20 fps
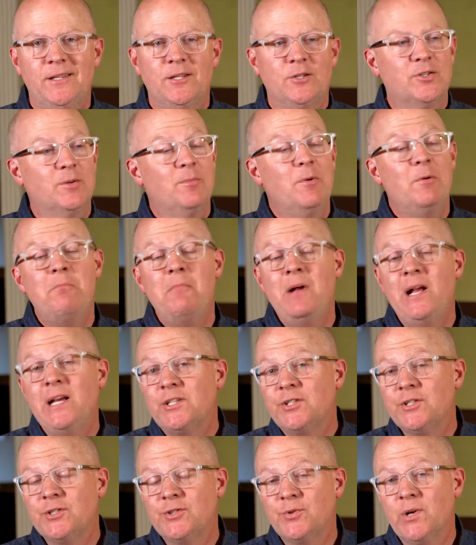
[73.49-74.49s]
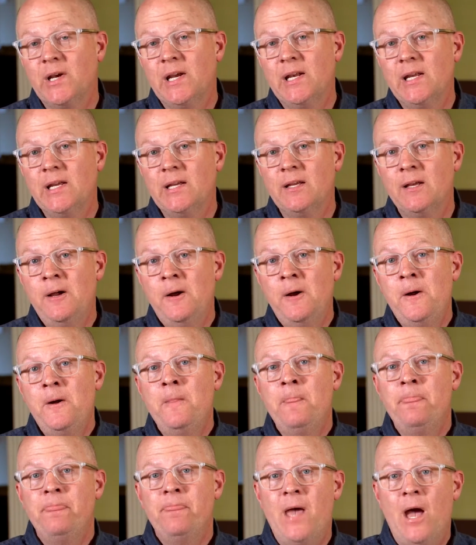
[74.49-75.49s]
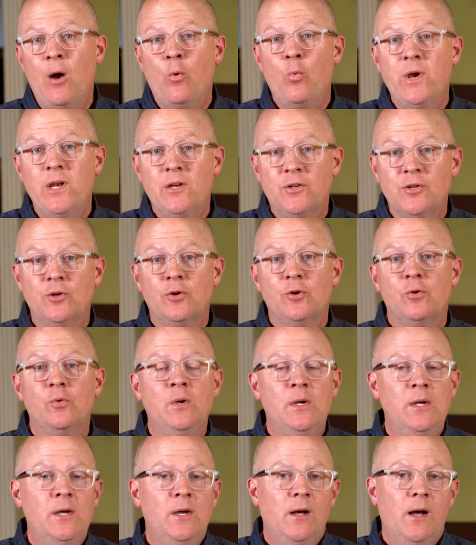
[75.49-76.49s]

There's some amazing training that we do.